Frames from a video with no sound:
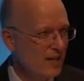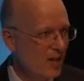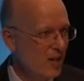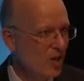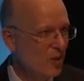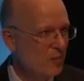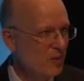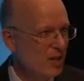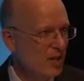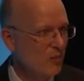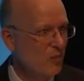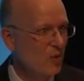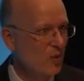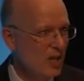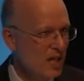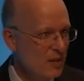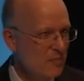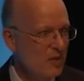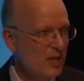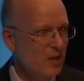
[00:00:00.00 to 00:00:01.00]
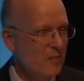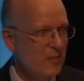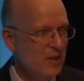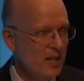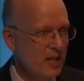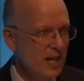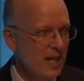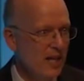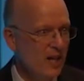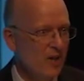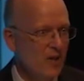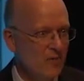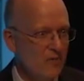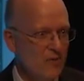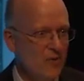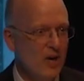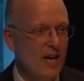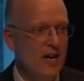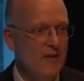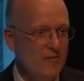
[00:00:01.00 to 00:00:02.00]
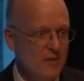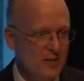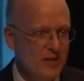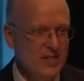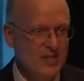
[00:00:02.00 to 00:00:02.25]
karma that will keep them in hell forever?